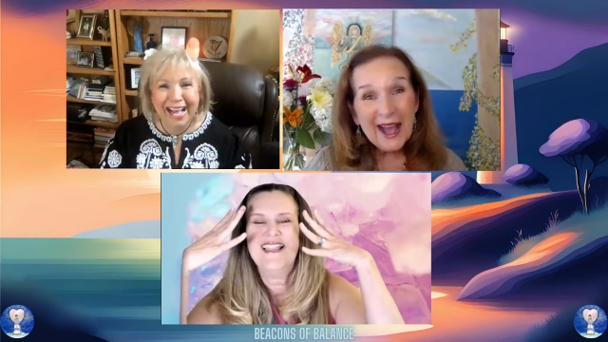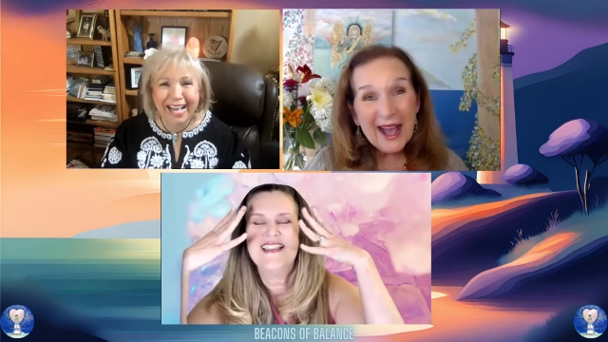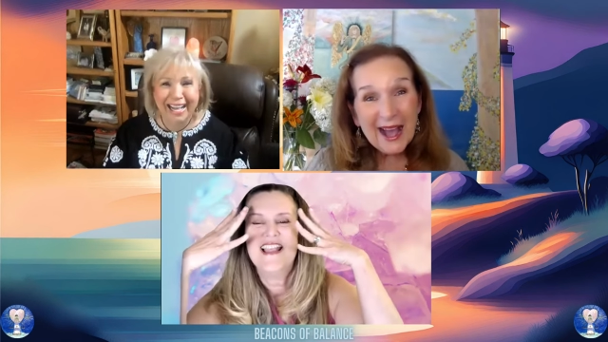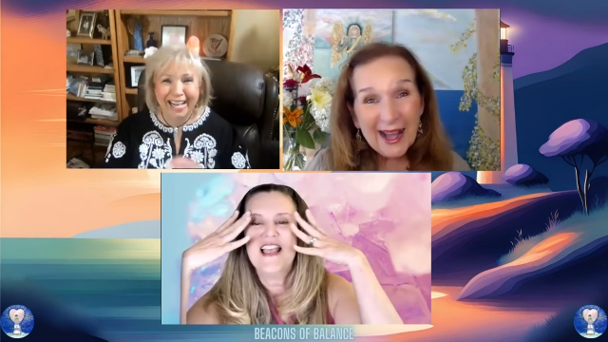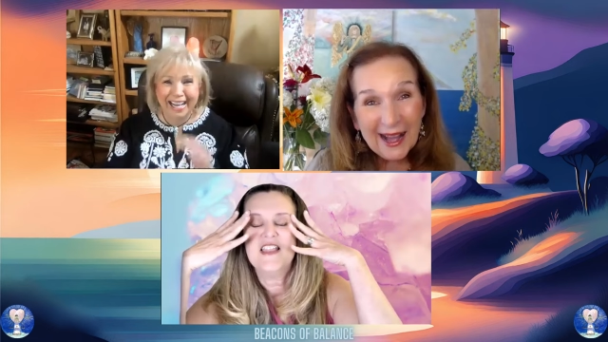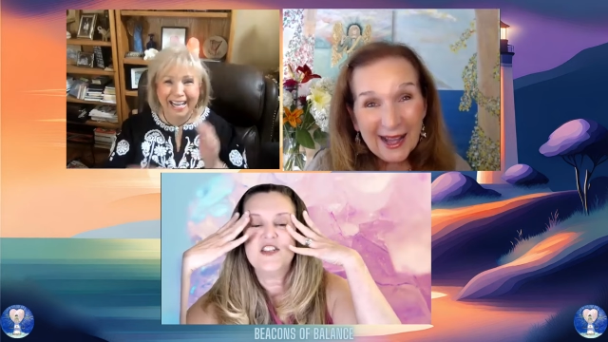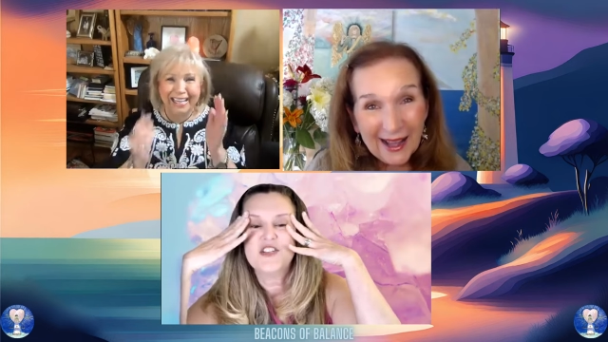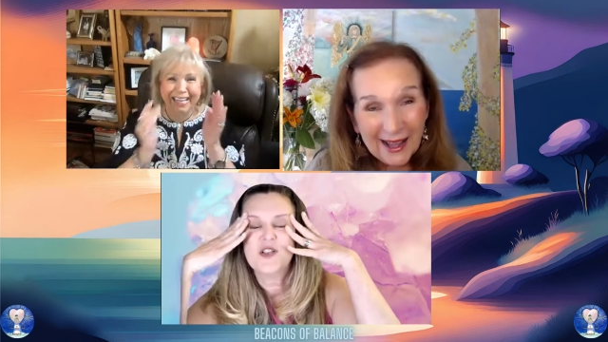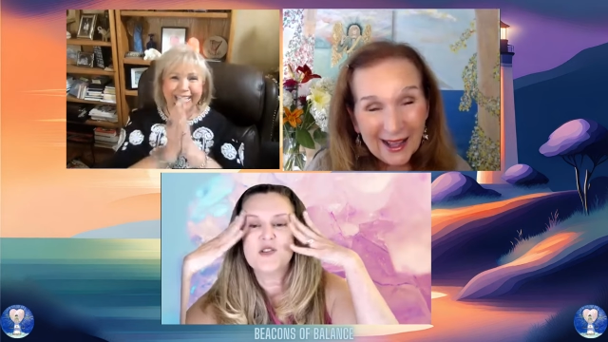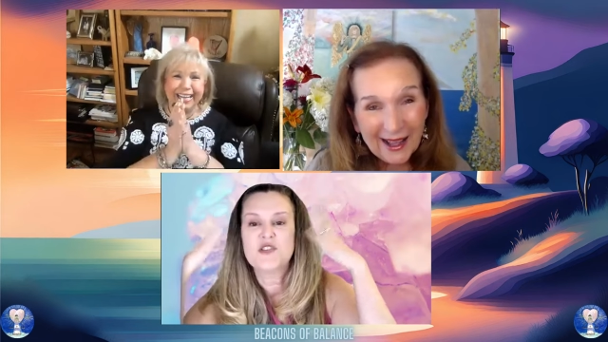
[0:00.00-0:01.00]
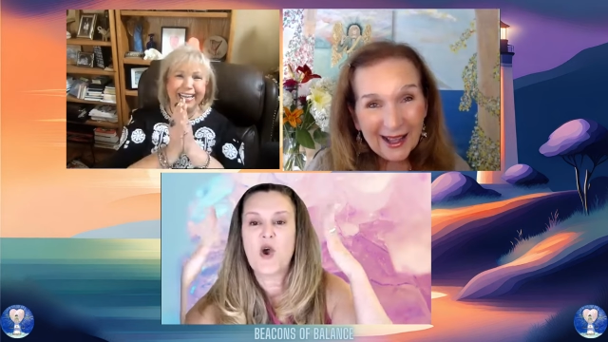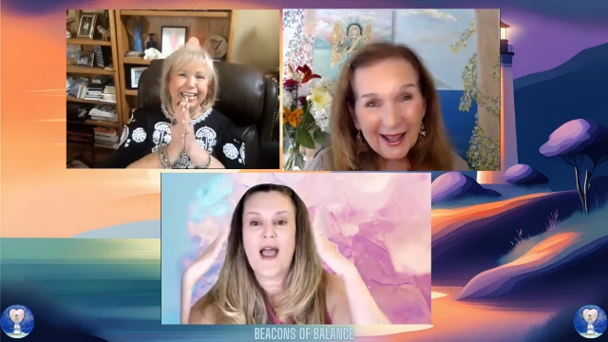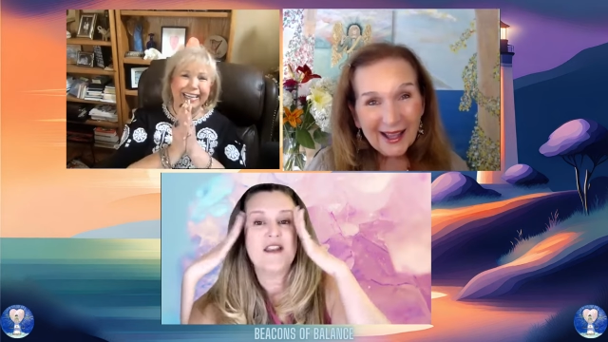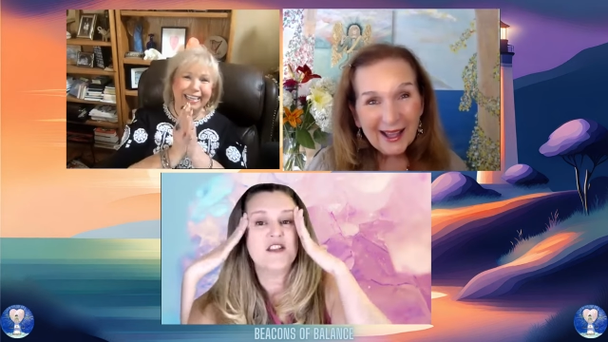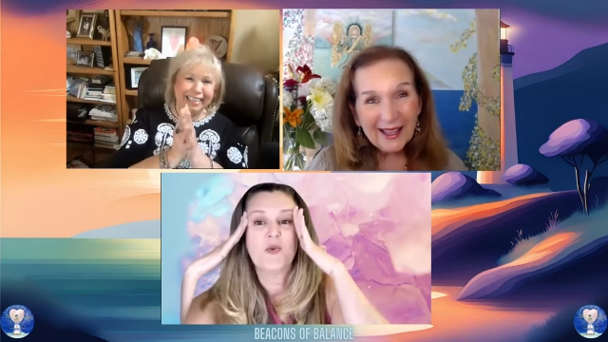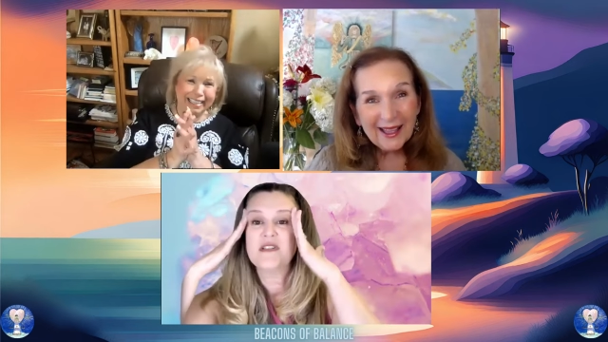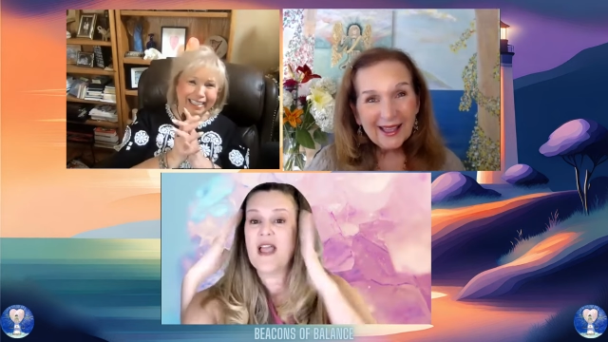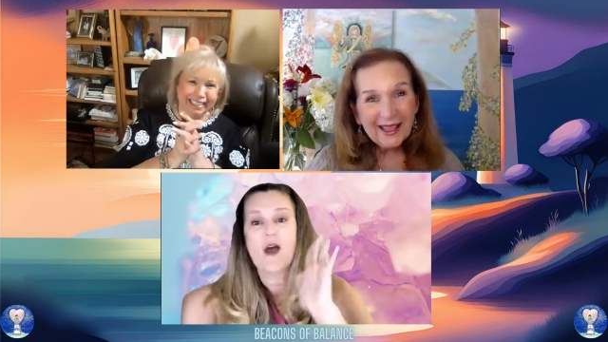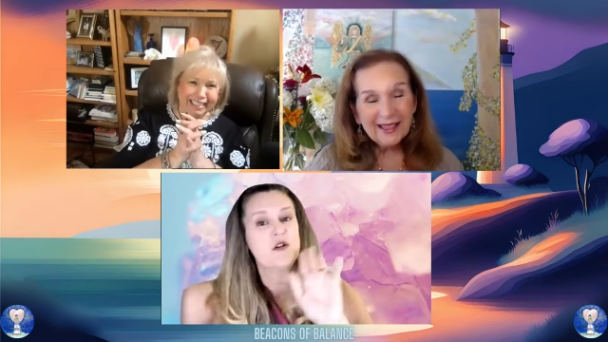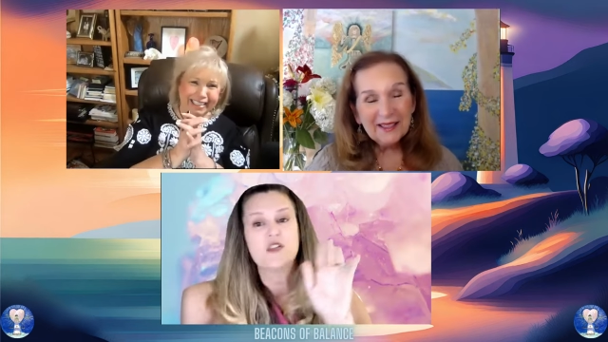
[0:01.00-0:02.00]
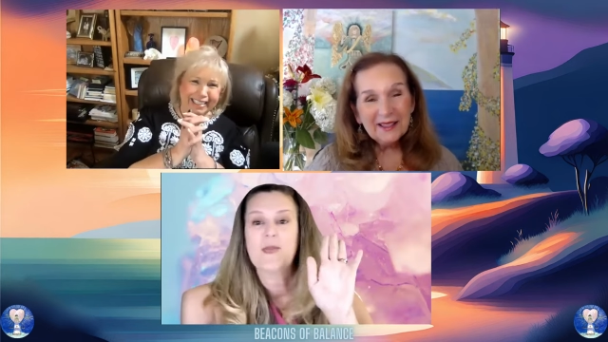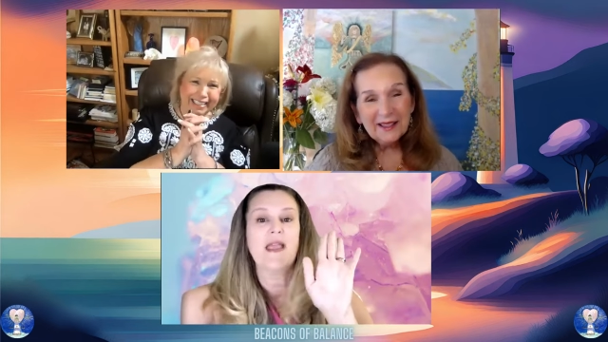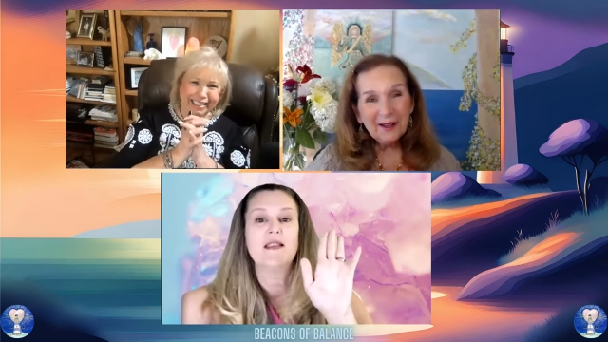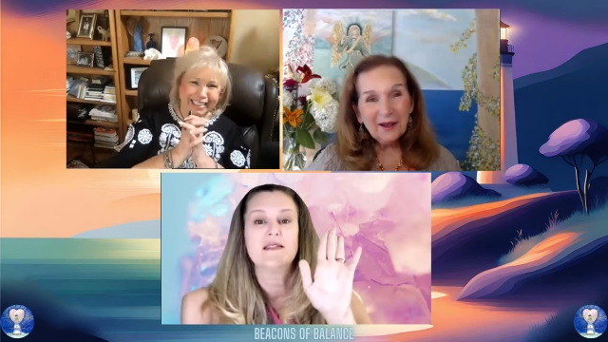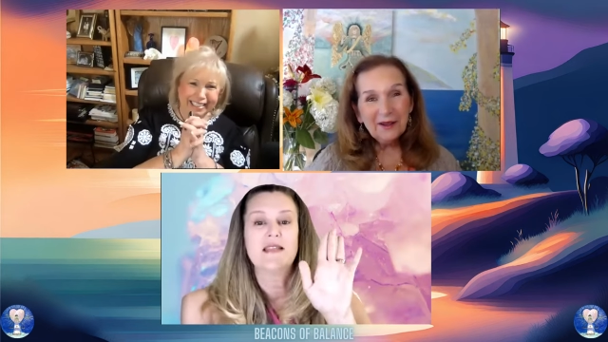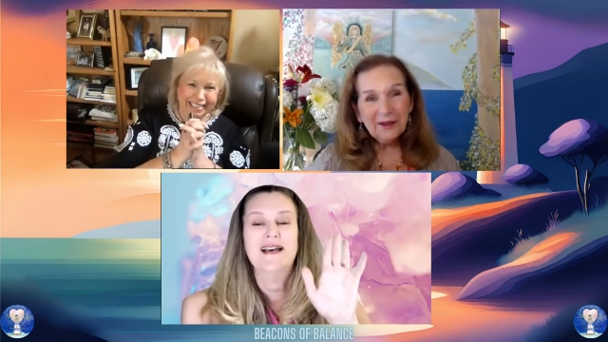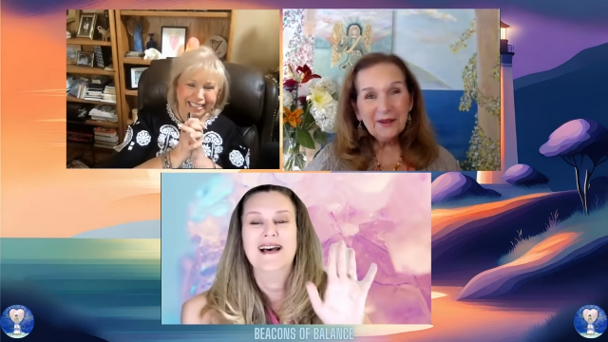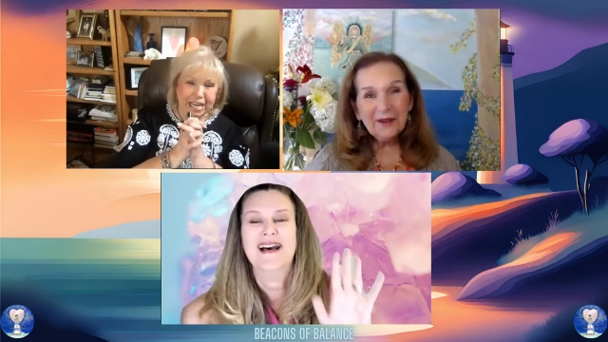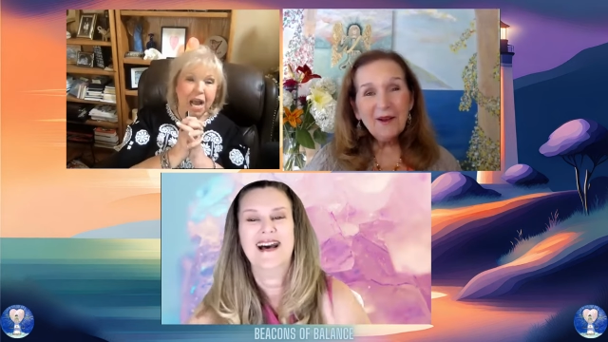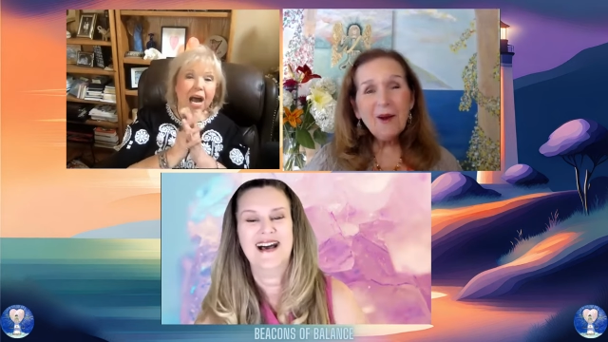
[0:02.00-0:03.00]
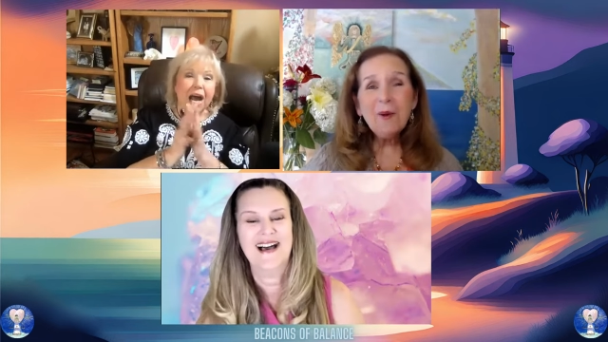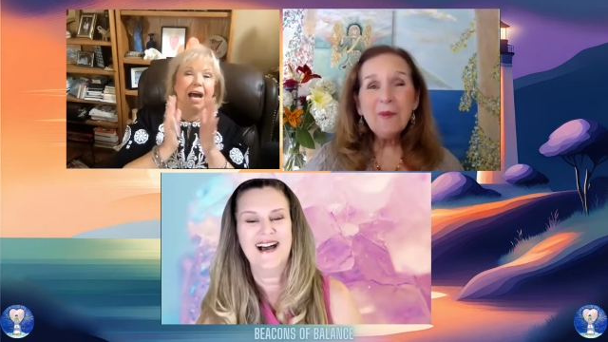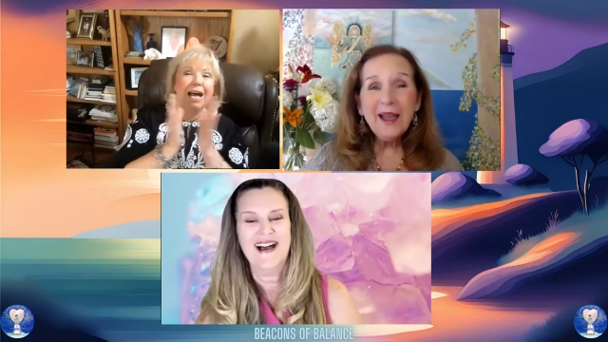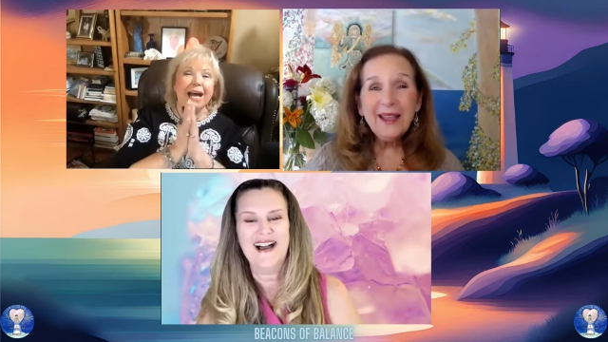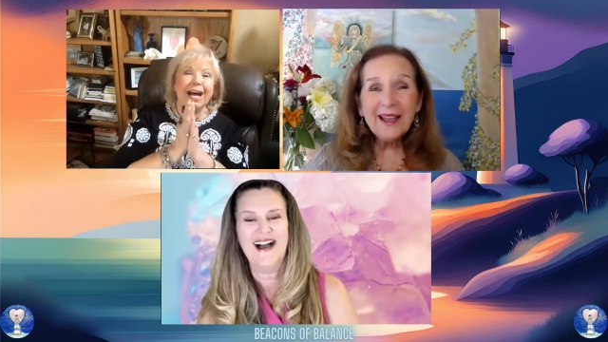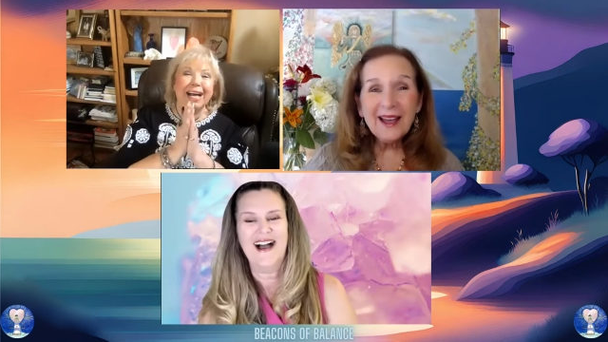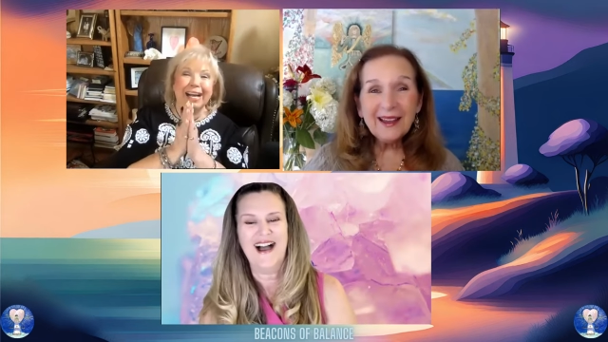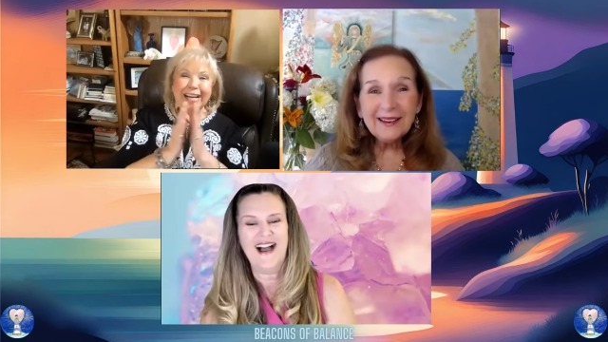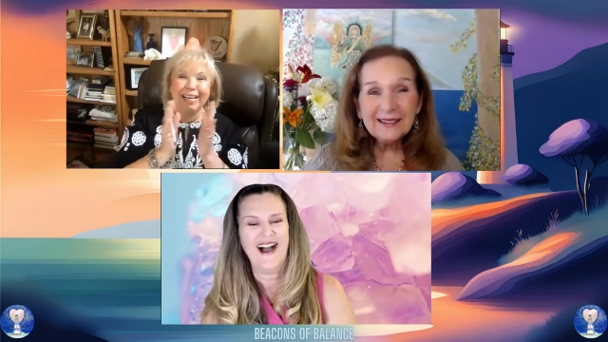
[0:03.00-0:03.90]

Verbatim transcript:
Speaker 1: and, then, and then she goes, So I just went to outer space. Oh my God.